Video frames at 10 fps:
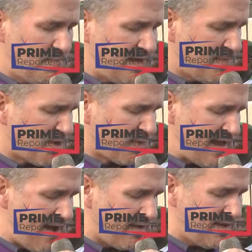become a
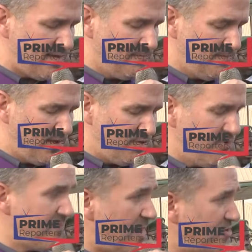reality.
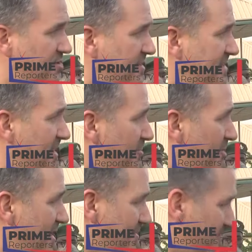You have much to
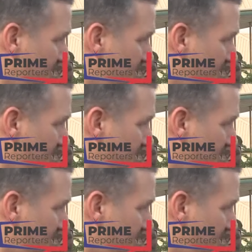celebrate.